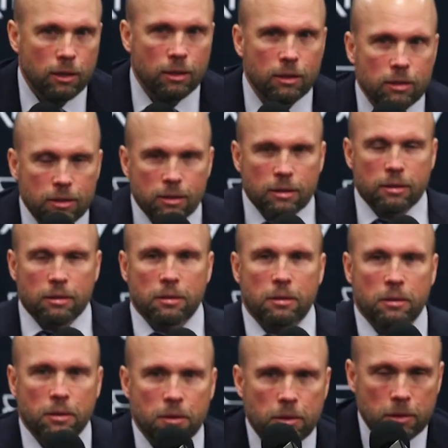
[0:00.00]
a little
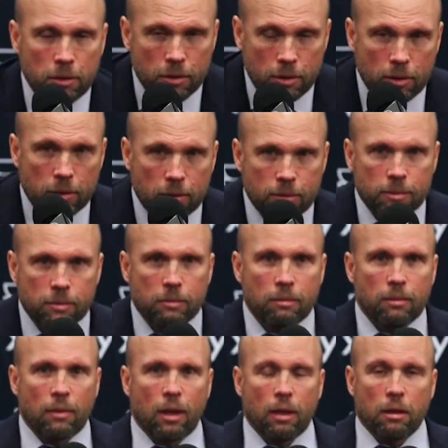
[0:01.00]
bit more exciting than
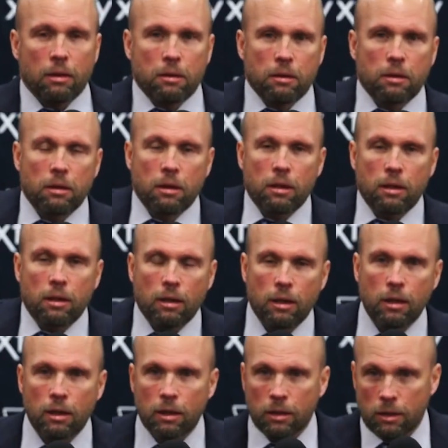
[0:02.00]
they would be for
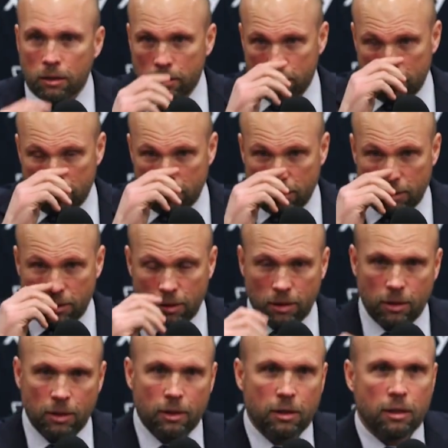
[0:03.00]
a normal win in the
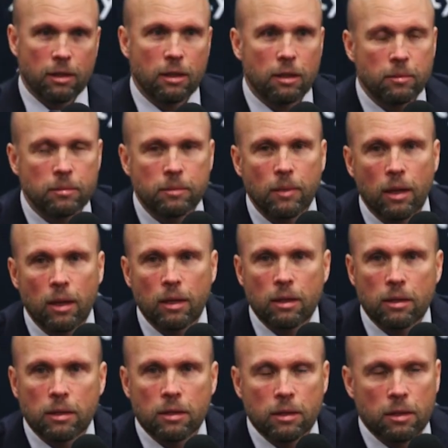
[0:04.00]
regular season to hang on and
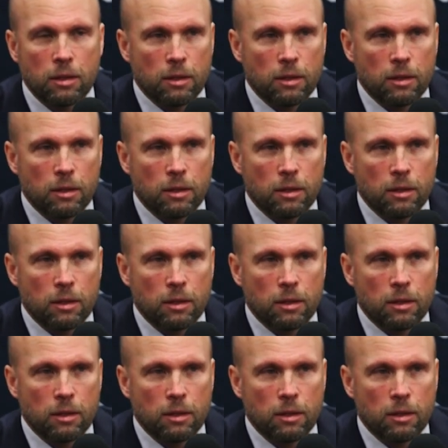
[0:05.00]
get this one today?